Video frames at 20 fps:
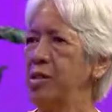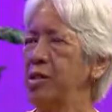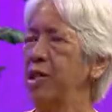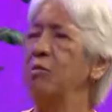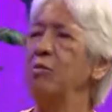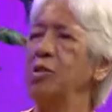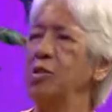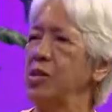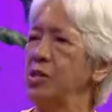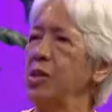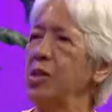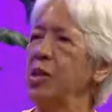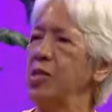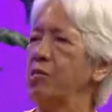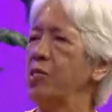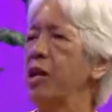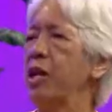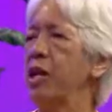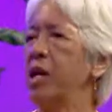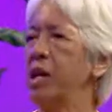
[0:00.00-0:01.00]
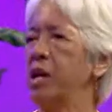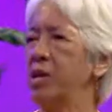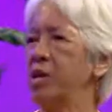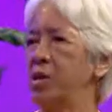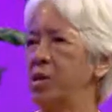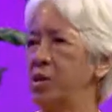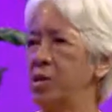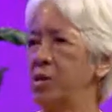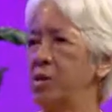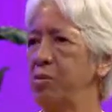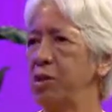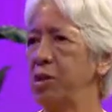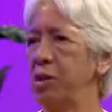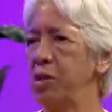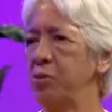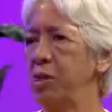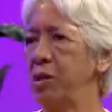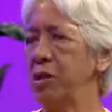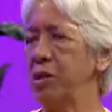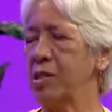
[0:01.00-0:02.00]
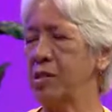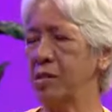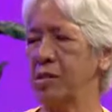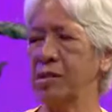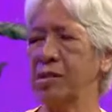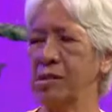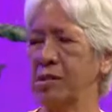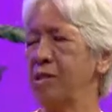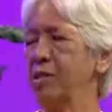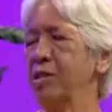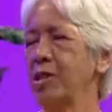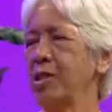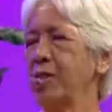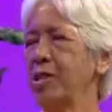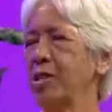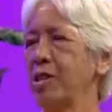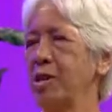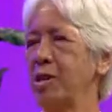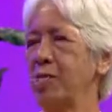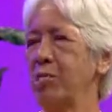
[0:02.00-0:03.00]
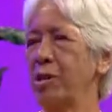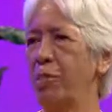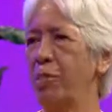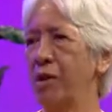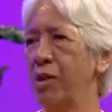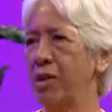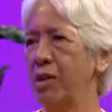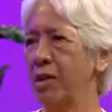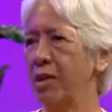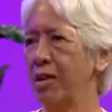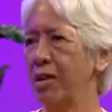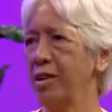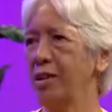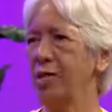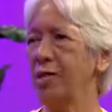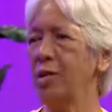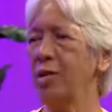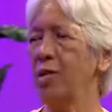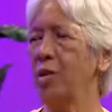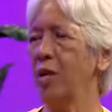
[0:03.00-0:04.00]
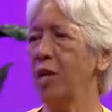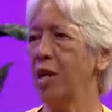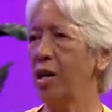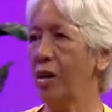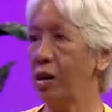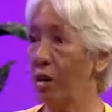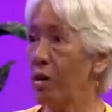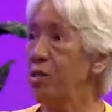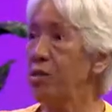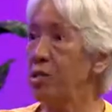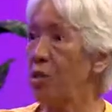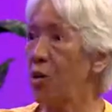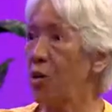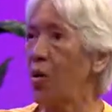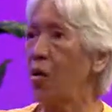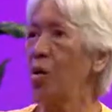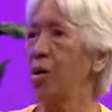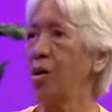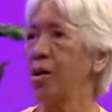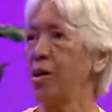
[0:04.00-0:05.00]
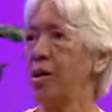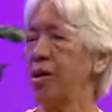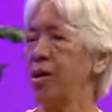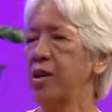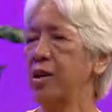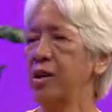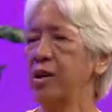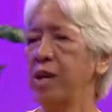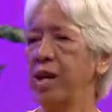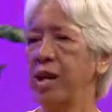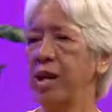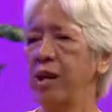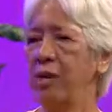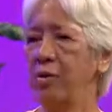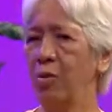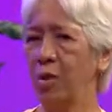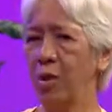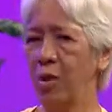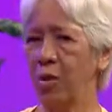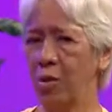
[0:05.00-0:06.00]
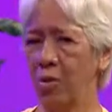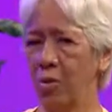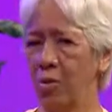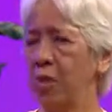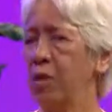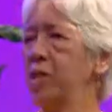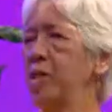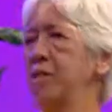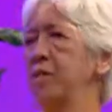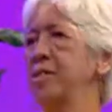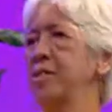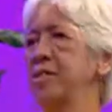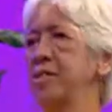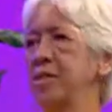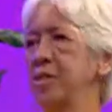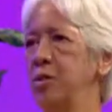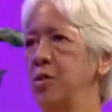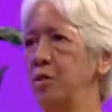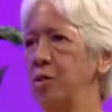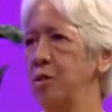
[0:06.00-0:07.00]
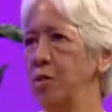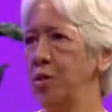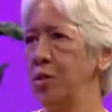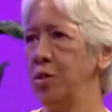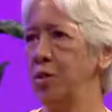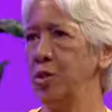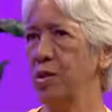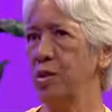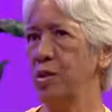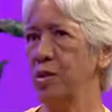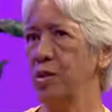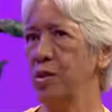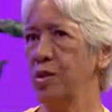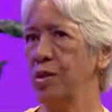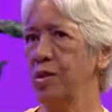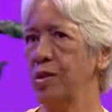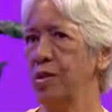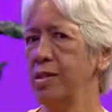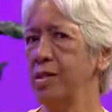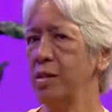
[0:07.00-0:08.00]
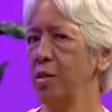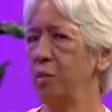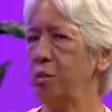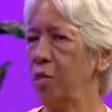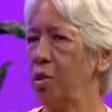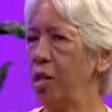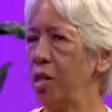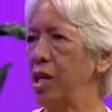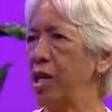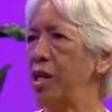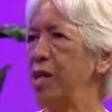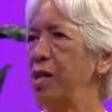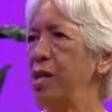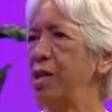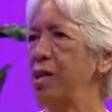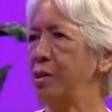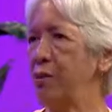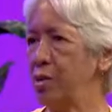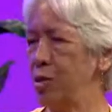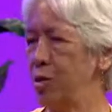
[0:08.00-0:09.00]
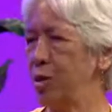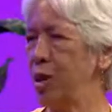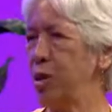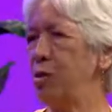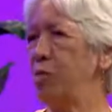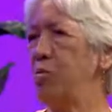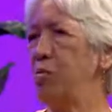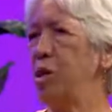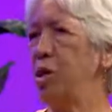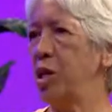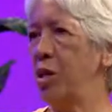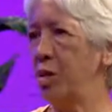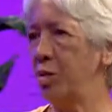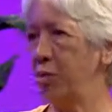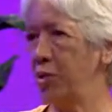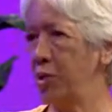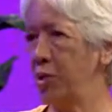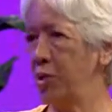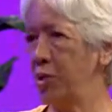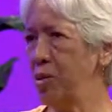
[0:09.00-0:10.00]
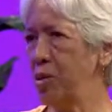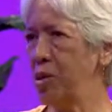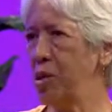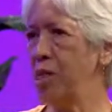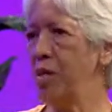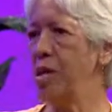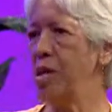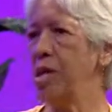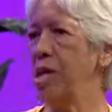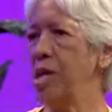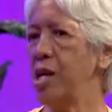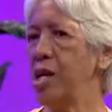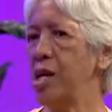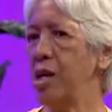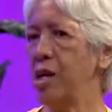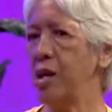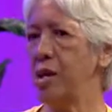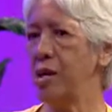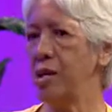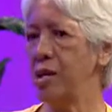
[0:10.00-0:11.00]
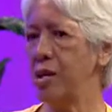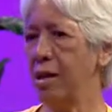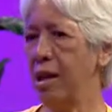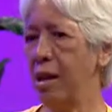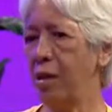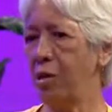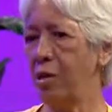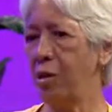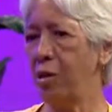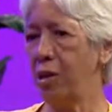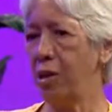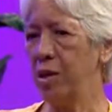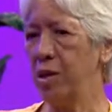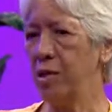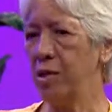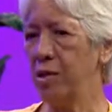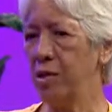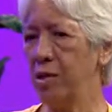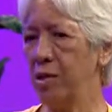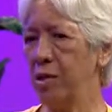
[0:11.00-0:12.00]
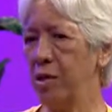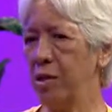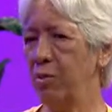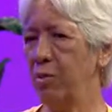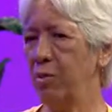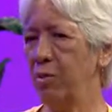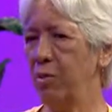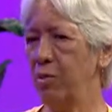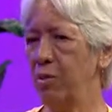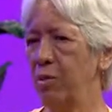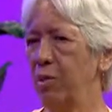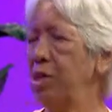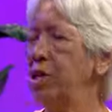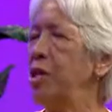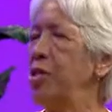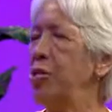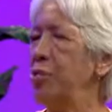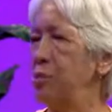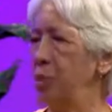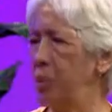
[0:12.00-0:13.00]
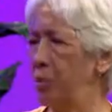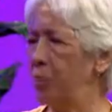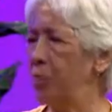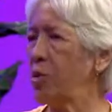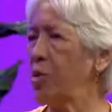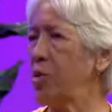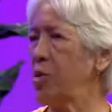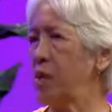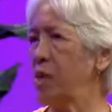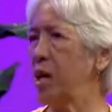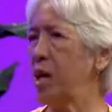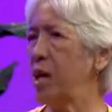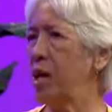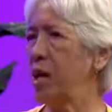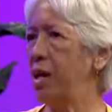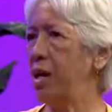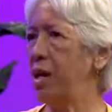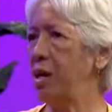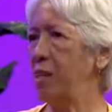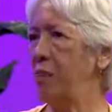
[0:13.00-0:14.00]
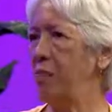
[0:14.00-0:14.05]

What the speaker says: I'm just thinking about it as you're speaking, because since I was at Papahana Kuaola also, I was witness to some really interesting behaviors, and I was able to hear people say